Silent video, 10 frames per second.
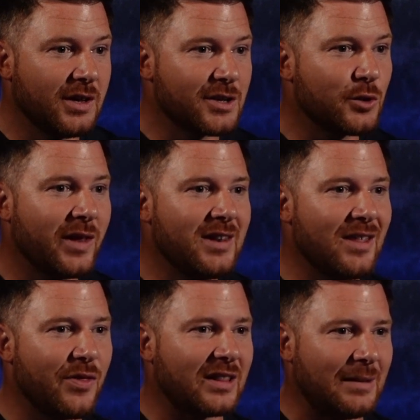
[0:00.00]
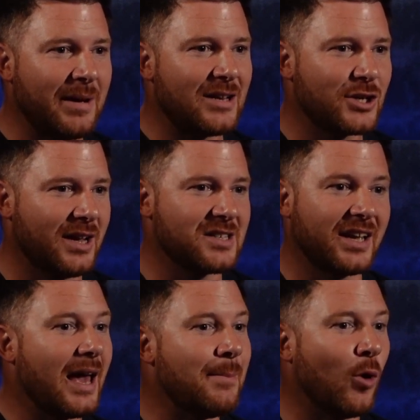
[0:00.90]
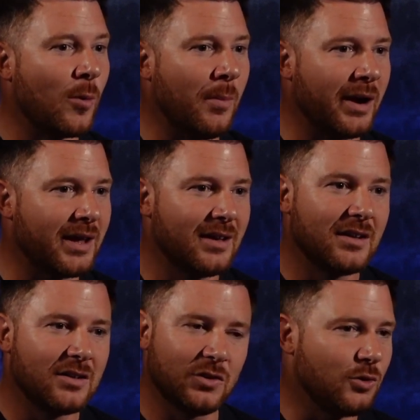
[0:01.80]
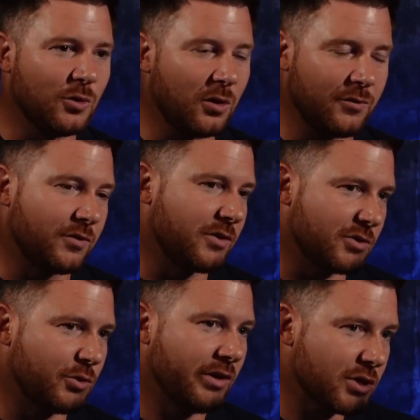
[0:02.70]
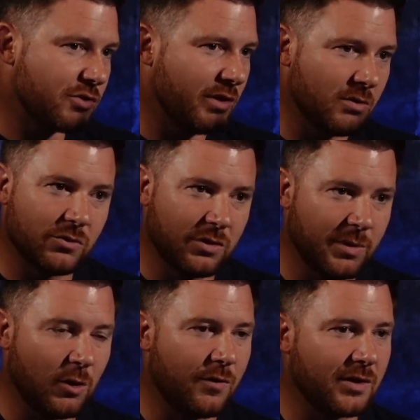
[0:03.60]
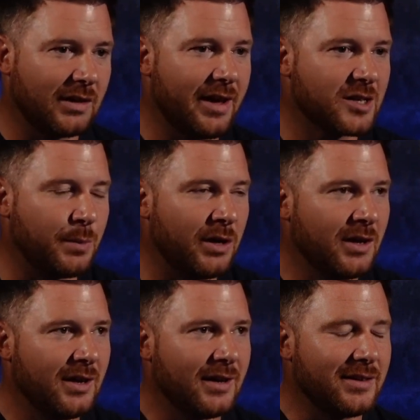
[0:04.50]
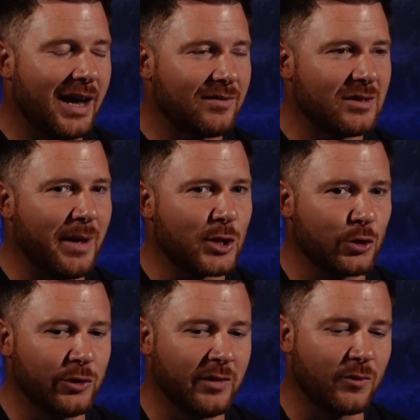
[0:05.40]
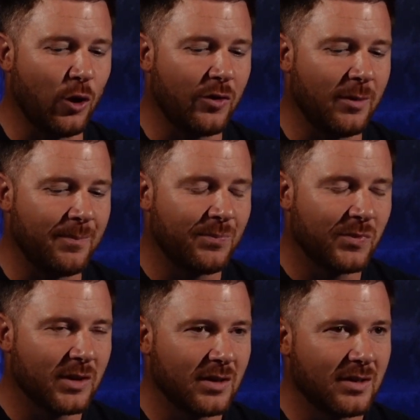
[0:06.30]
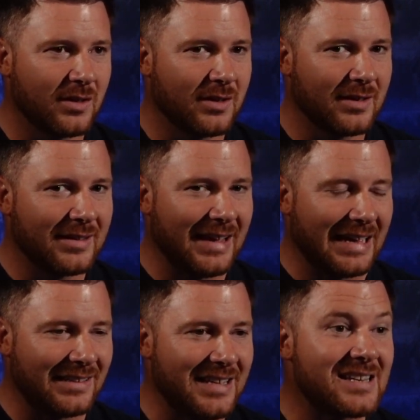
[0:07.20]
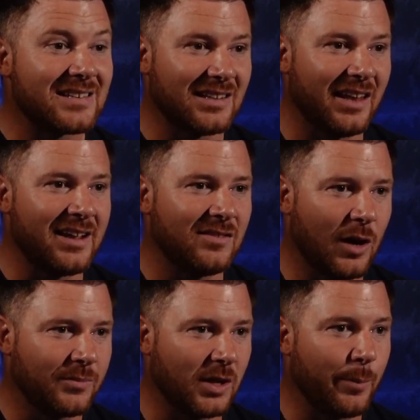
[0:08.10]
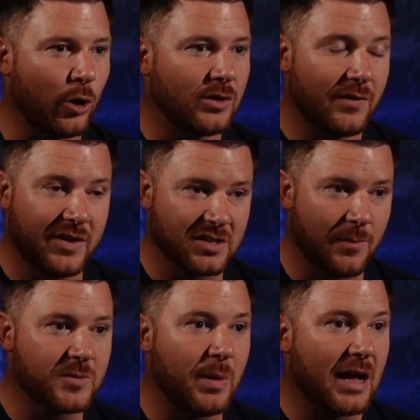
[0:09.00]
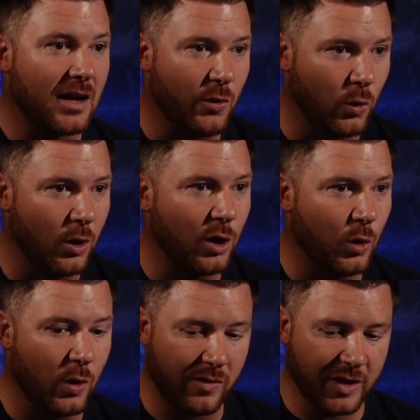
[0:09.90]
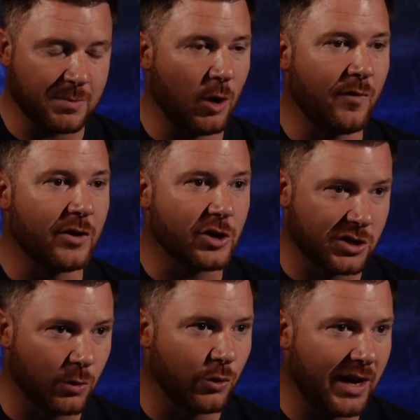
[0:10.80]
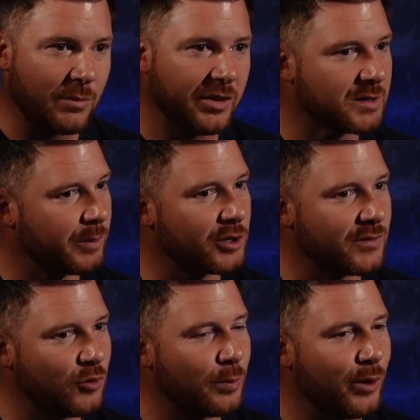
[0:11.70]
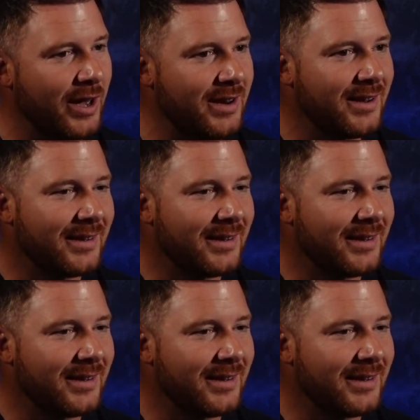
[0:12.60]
So then they think they might chance of getting more money. If you've done your due diligence right, you're going to be offering less. But you have to make sure you've got them at least lined up to the point that if this comes back a whole lot lower and there's my offer, you're still going ahead with this. Right. Because if you put in